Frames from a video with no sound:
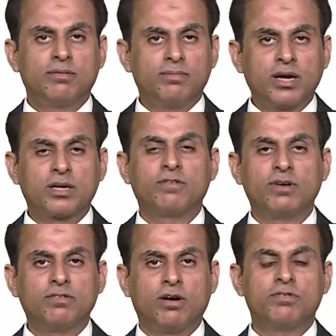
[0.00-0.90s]

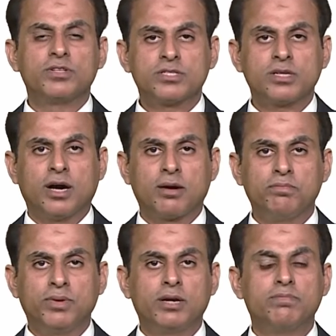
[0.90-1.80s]
microwave ovens are
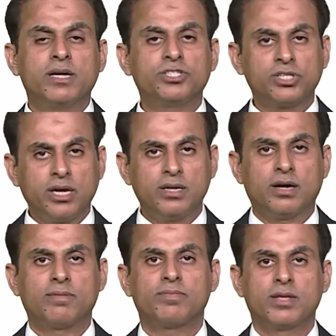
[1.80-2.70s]
made by
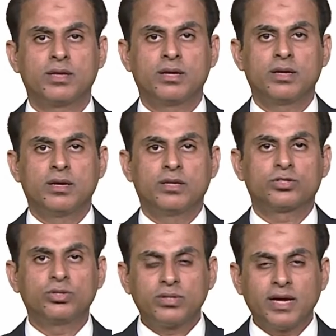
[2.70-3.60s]
China.
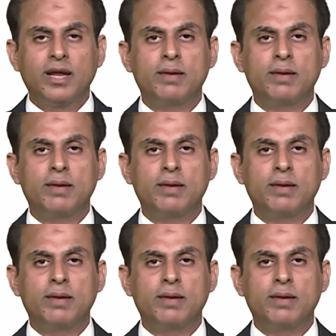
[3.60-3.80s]
So you can